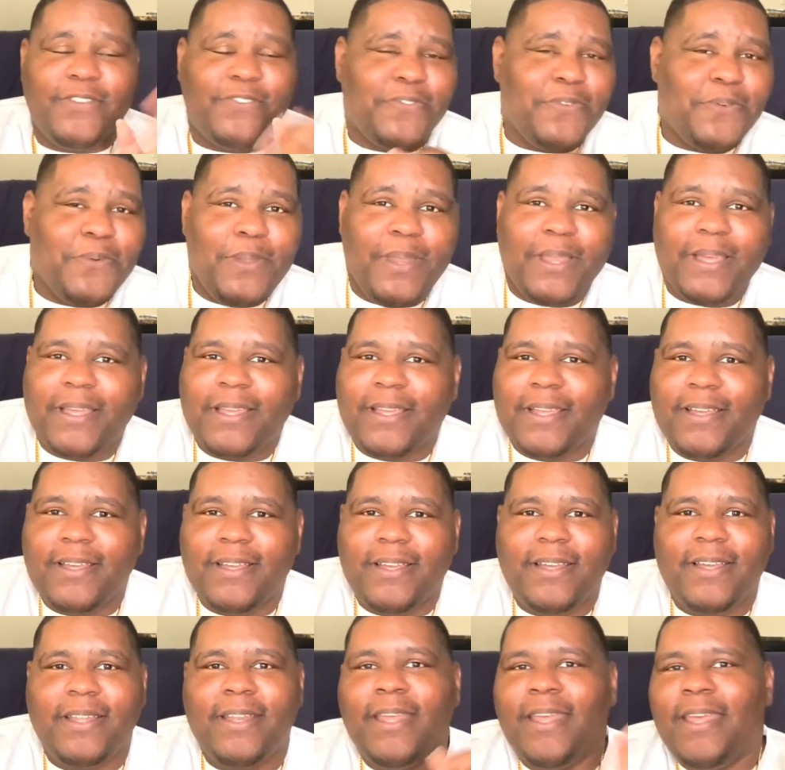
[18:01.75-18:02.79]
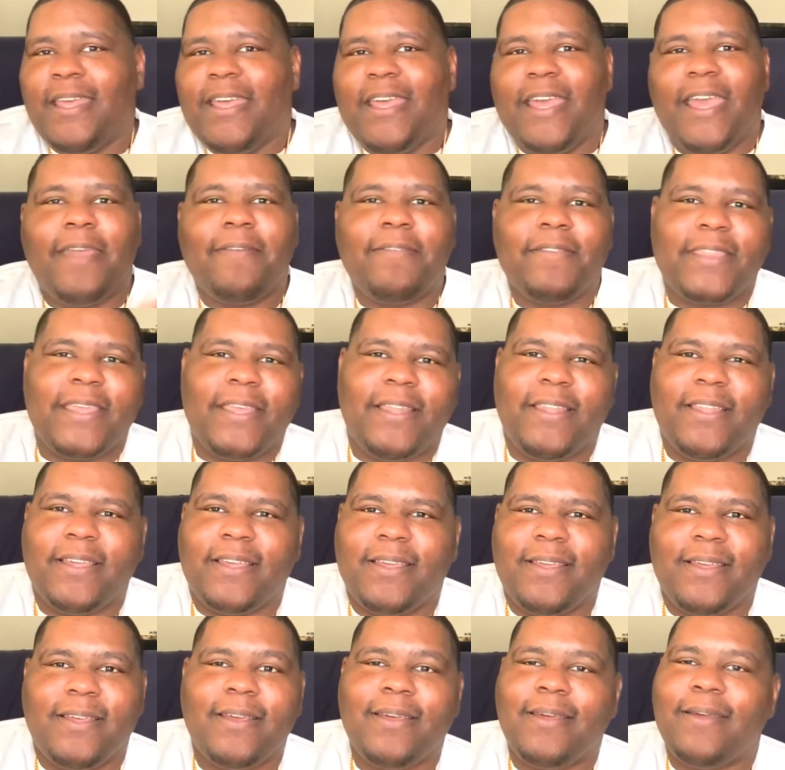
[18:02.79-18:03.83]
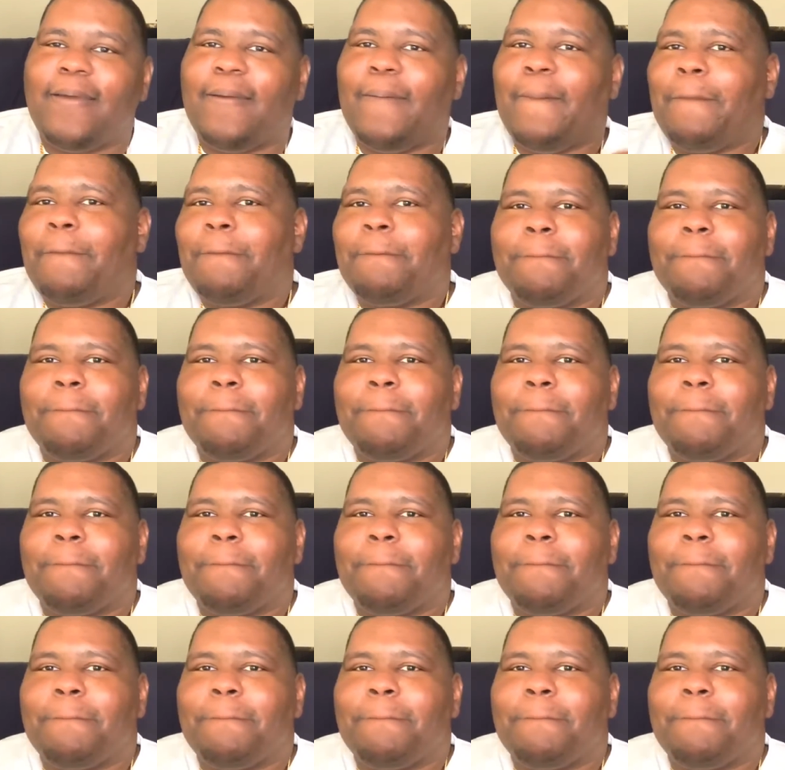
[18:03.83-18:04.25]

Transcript: the food looking good, everything looking good.